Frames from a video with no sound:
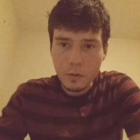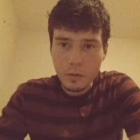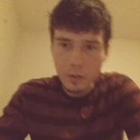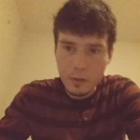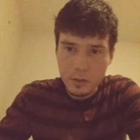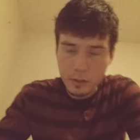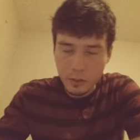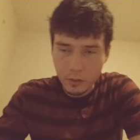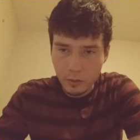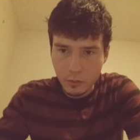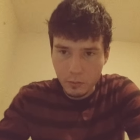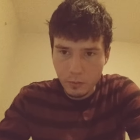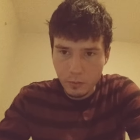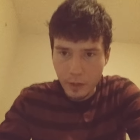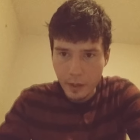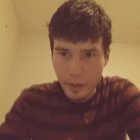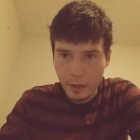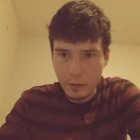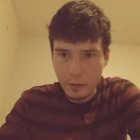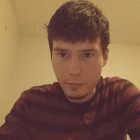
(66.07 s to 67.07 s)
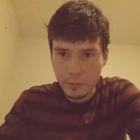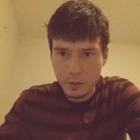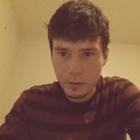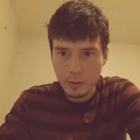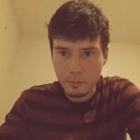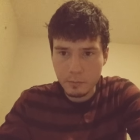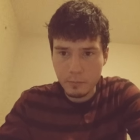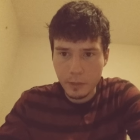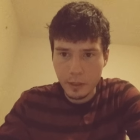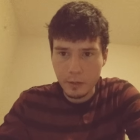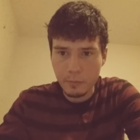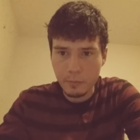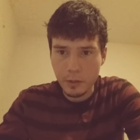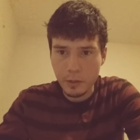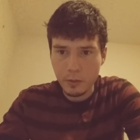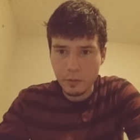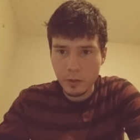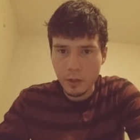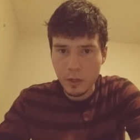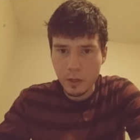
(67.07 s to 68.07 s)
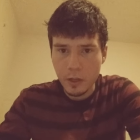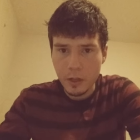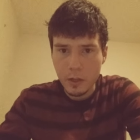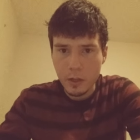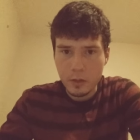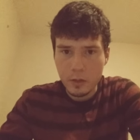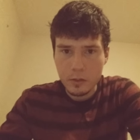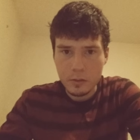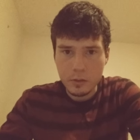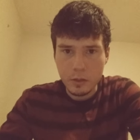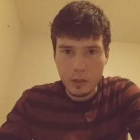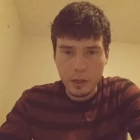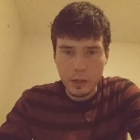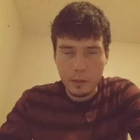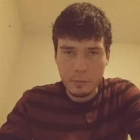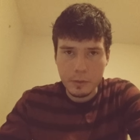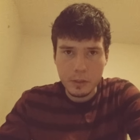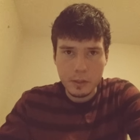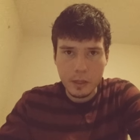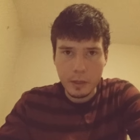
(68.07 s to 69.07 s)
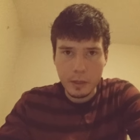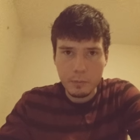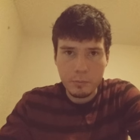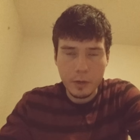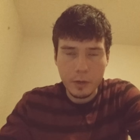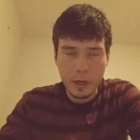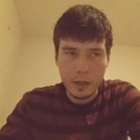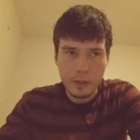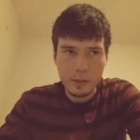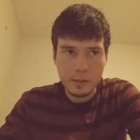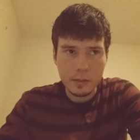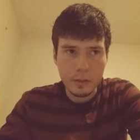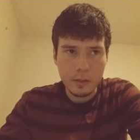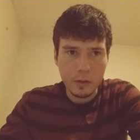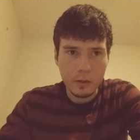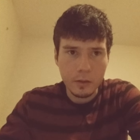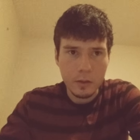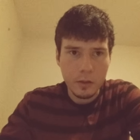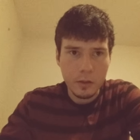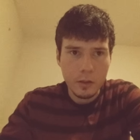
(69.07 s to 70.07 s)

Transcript: So right now I'm just in beta mode. So I'm just like practicing